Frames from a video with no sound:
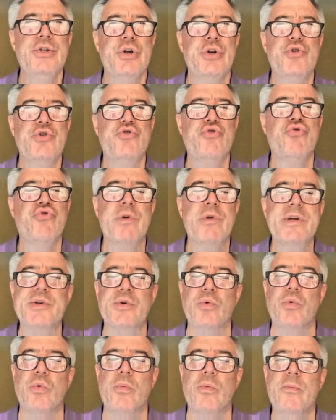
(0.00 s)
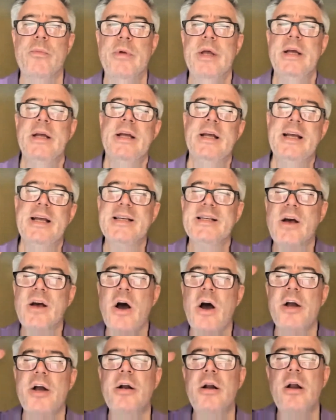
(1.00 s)
To drizzle, it's
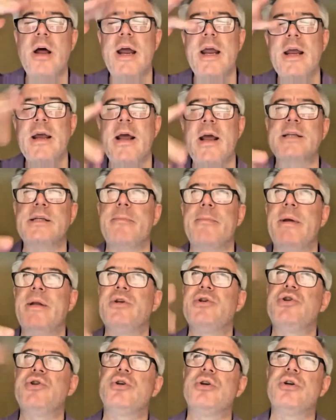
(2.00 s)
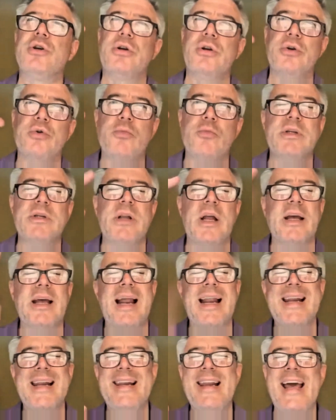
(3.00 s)
kind of like, as I mentioned, almost like
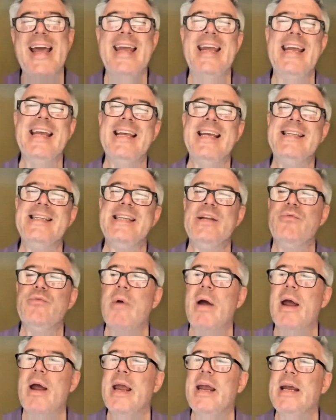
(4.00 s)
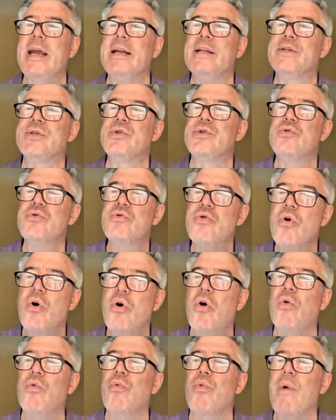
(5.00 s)
a lazy rain. It's
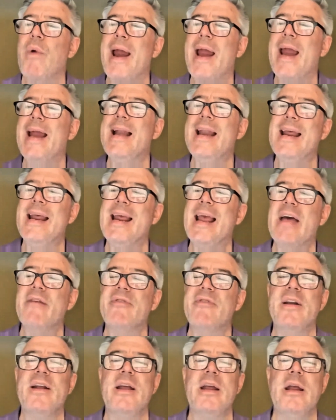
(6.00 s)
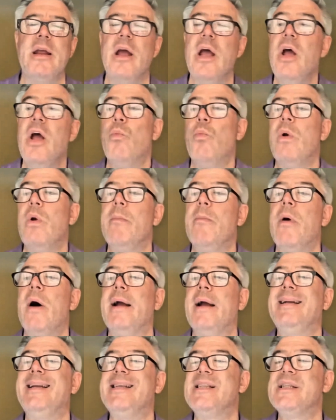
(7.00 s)
not raining heavily. We
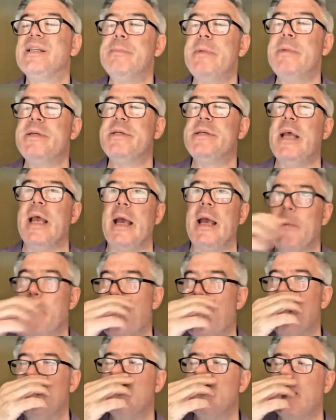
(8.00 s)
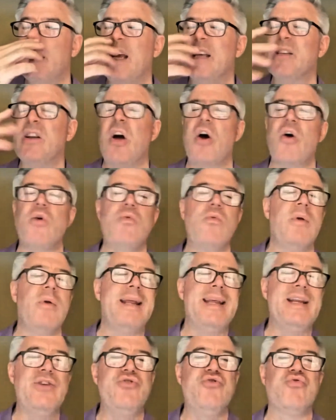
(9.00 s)
might dismiss it and just say it's
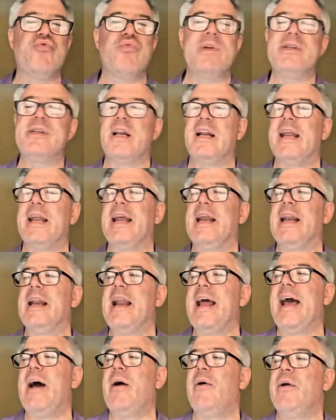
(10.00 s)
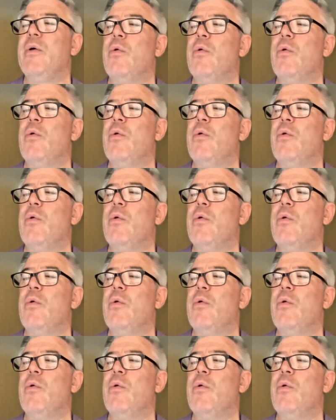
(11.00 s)
only drizzling now.